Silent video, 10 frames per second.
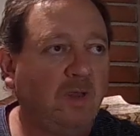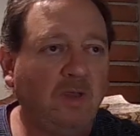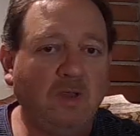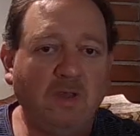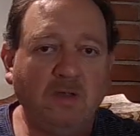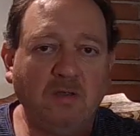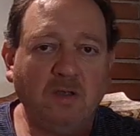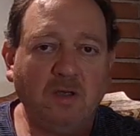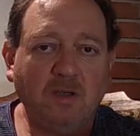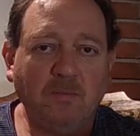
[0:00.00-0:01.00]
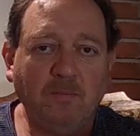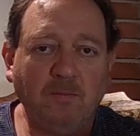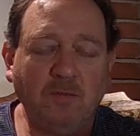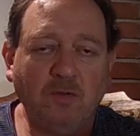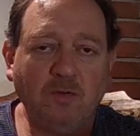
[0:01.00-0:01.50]
and
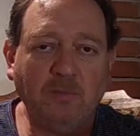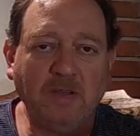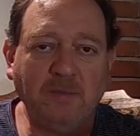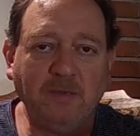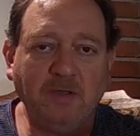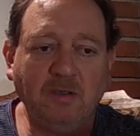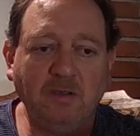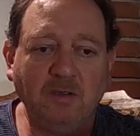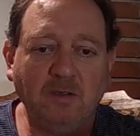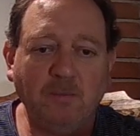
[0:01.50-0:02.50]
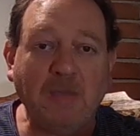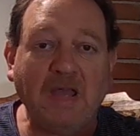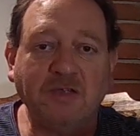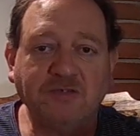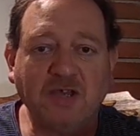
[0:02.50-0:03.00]
you know, maybe
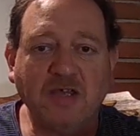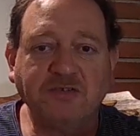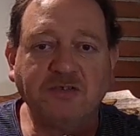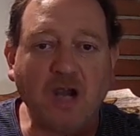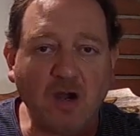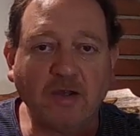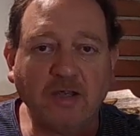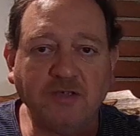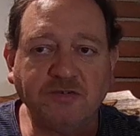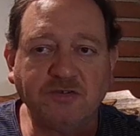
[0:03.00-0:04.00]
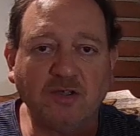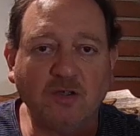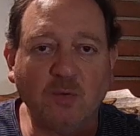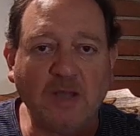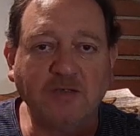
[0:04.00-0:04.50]
man-sized targets,
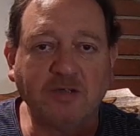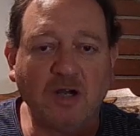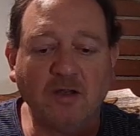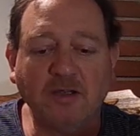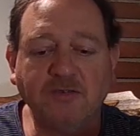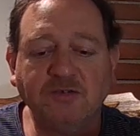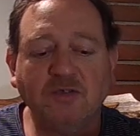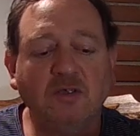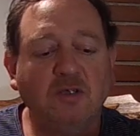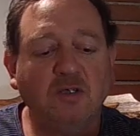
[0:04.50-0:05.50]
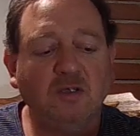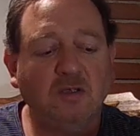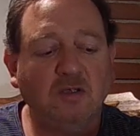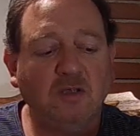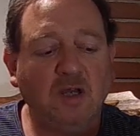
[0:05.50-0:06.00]
silhouette targets.
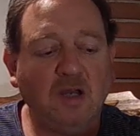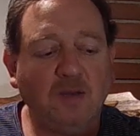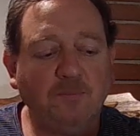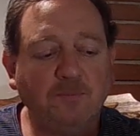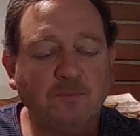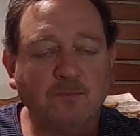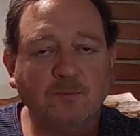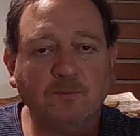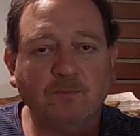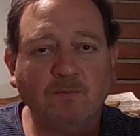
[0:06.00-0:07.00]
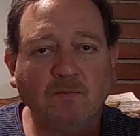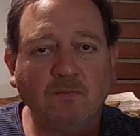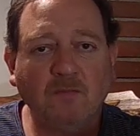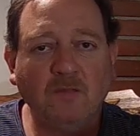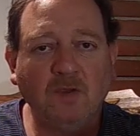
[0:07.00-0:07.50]
You
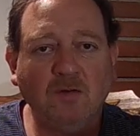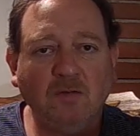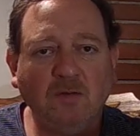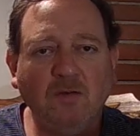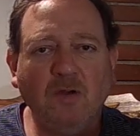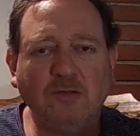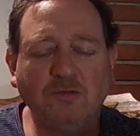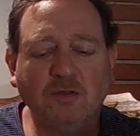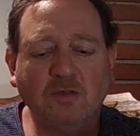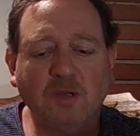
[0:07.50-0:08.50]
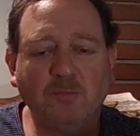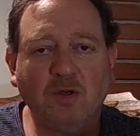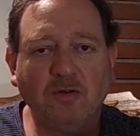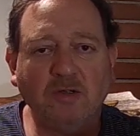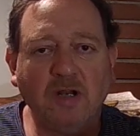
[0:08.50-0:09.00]
know, you go up to a couple
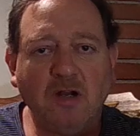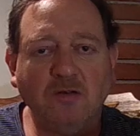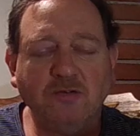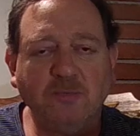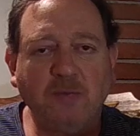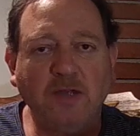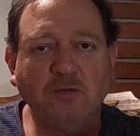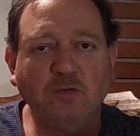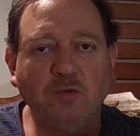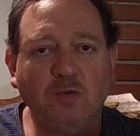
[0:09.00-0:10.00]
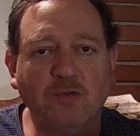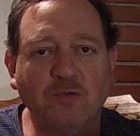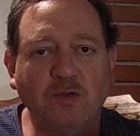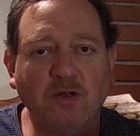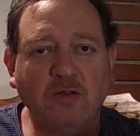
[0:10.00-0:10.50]
100 yards. Probably do 2 to
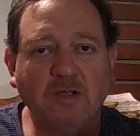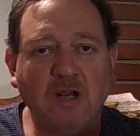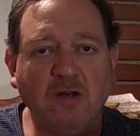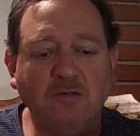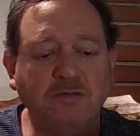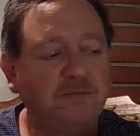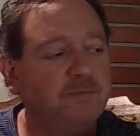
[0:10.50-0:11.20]
300 yards.